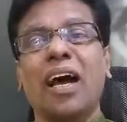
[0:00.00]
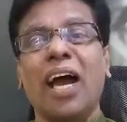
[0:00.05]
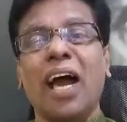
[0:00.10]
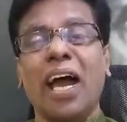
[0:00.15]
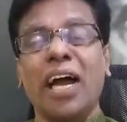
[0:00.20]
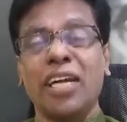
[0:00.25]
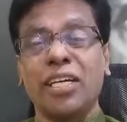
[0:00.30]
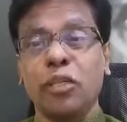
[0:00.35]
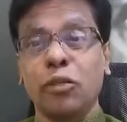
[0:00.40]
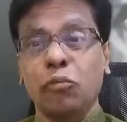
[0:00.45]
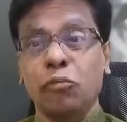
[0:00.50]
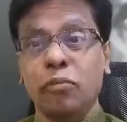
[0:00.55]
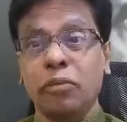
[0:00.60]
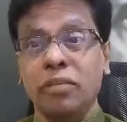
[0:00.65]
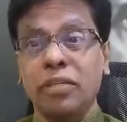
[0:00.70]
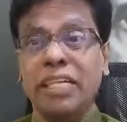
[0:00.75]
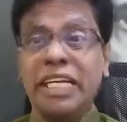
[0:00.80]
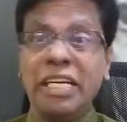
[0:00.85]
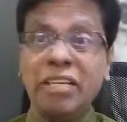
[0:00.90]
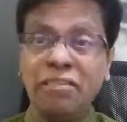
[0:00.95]
and who
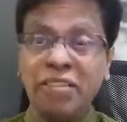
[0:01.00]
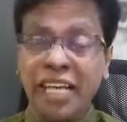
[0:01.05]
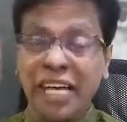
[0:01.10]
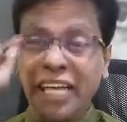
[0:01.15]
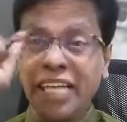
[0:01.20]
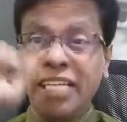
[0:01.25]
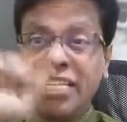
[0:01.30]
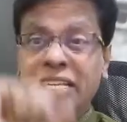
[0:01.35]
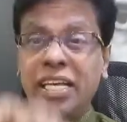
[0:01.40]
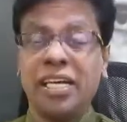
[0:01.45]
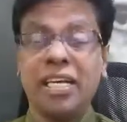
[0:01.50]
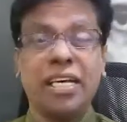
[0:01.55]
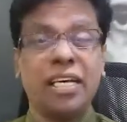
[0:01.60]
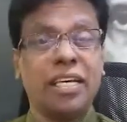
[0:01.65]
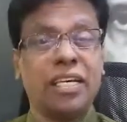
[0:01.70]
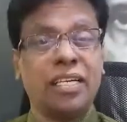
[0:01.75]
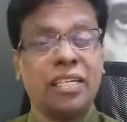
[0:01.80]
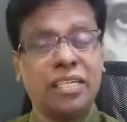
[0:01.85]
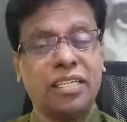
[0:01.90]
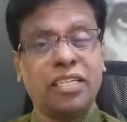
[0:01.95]
lived in the
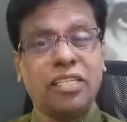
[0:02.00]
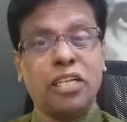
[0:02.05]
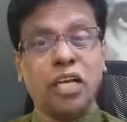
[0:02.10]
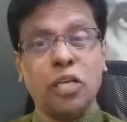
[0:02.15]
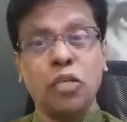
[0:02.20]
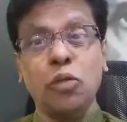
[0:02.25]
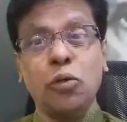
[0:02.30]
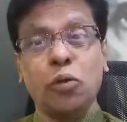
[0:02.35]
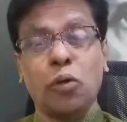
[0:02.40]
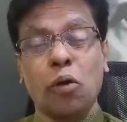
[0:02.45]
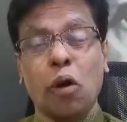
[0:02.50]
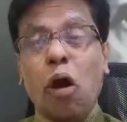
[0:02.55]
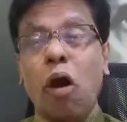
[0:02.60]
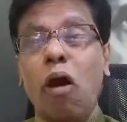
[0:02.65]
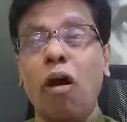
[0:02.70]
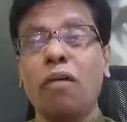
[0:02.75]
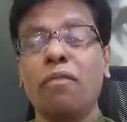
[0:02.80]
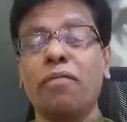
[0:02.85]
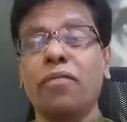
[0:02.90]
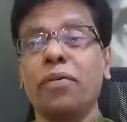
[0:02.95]
tenure
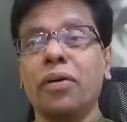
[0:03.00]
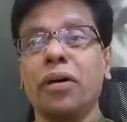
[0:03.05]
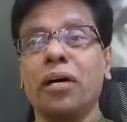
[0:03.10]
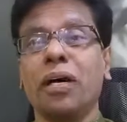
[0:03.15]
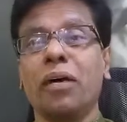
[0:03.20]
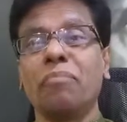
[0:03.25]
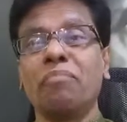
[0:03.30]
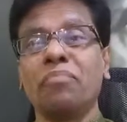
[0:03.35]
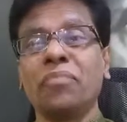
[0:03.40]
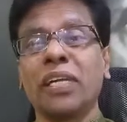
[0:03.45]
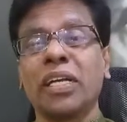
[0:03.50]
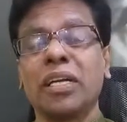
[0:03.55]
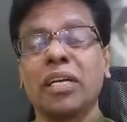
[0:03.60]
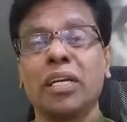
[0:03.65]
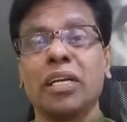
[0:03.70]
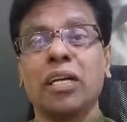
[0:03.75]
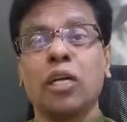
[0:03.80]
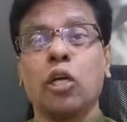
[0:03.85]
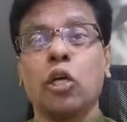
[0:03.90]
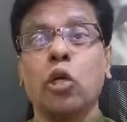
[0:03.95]
of
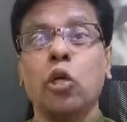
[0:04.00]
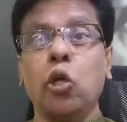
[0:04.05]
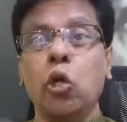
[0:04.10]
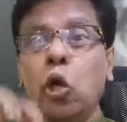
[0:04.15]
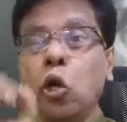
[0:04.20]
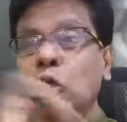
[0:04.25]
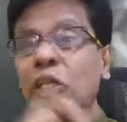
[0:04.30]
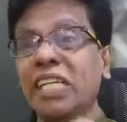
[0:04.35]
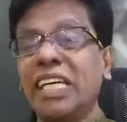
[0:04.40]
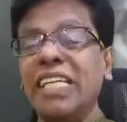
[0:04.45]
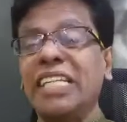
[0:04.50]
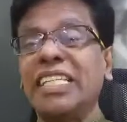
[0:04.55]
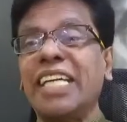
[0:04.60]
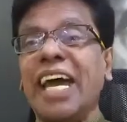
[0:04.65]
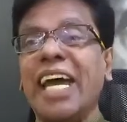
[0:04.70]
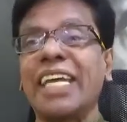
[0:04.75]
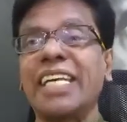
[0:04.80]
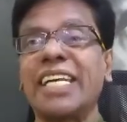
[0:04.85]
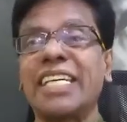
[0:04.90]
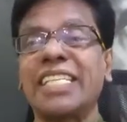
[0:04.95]
Lodi
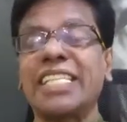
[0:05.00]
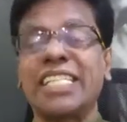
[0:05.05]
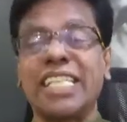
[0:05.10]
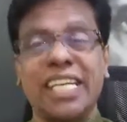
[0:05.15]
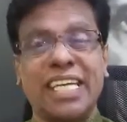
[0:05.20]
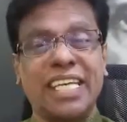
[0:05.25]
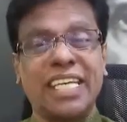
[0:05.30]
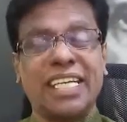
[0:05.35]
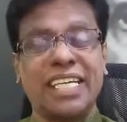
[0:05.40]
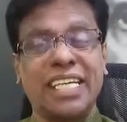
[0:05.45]
dynasty